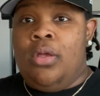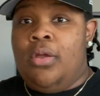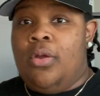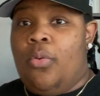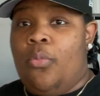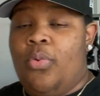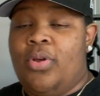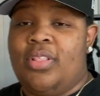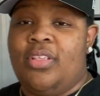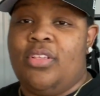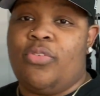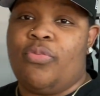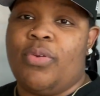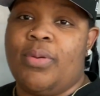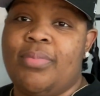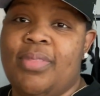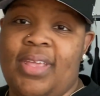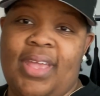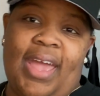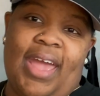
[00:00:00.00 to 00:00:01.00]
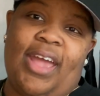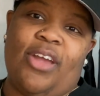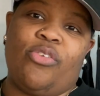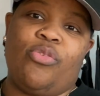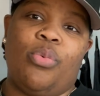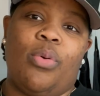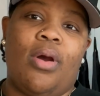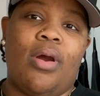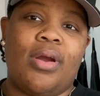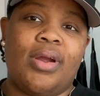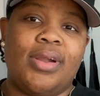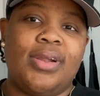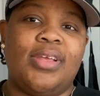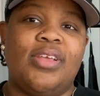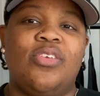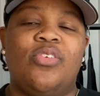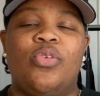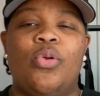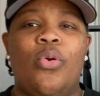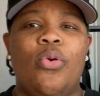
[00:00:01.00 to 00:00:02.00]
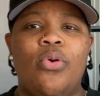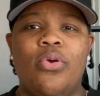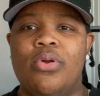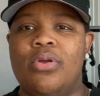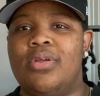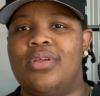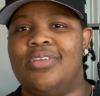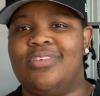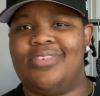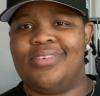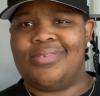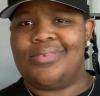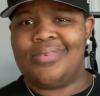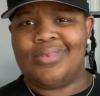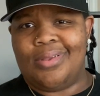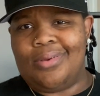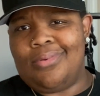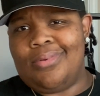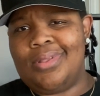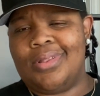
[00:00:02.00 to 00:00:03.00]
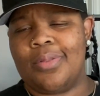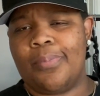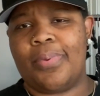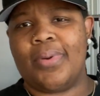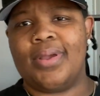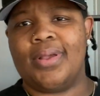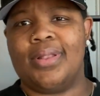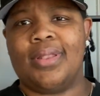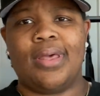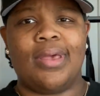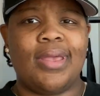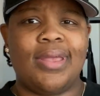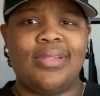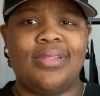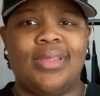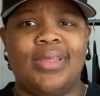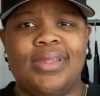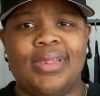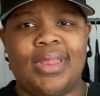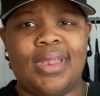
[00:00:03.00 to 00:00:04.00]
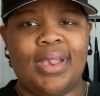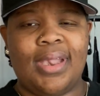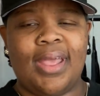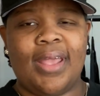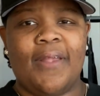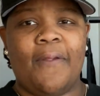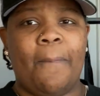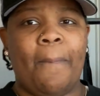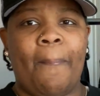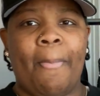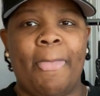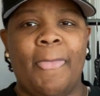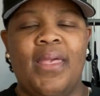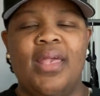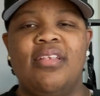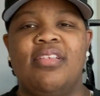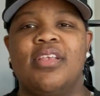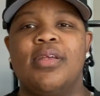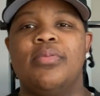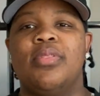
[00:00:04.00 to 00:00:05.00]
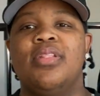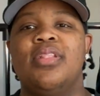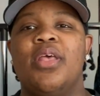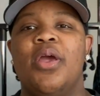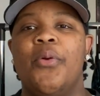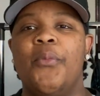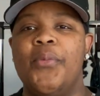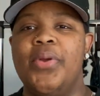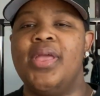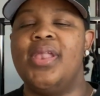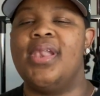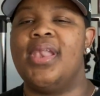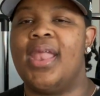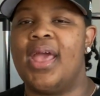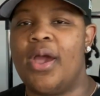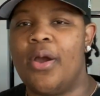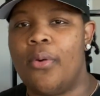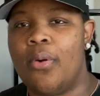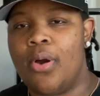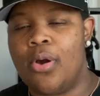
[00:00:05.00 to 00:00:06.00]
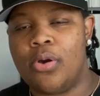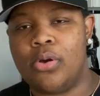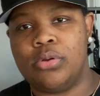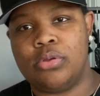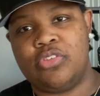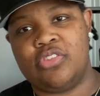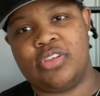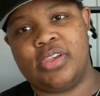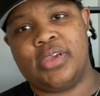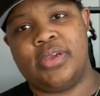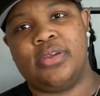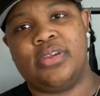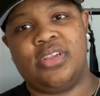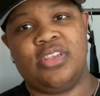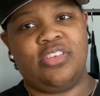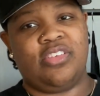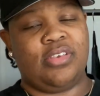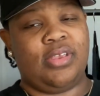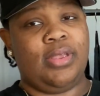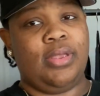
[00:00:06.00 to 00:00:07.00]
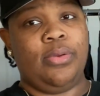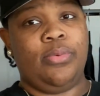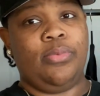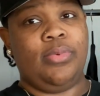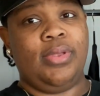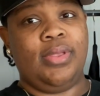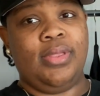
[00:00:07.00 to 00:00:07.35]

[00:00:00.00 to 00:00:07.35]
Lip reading: whether it's from the actual artist or it's just, you know, in the parking lot. At the end of the day, it's something that we now hold cherish, and